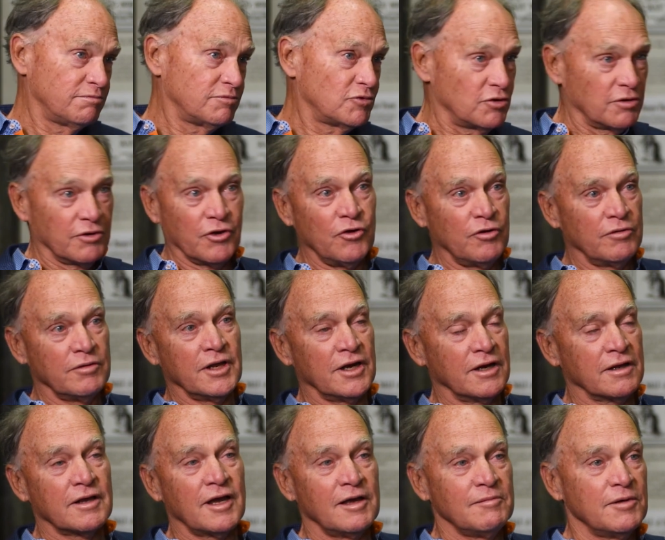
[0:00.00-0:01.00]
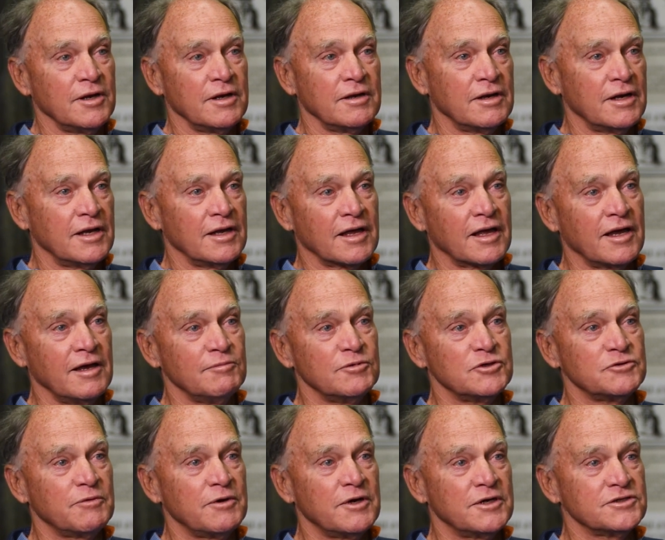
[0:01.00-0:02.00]
took her, came
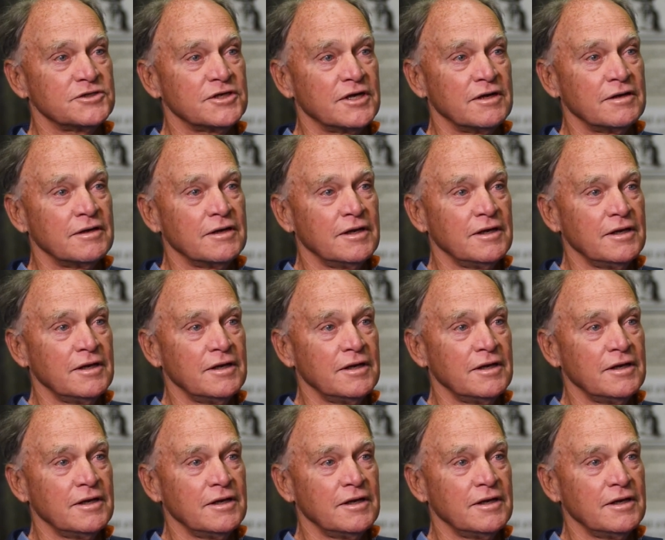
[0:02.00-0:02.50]
as well. So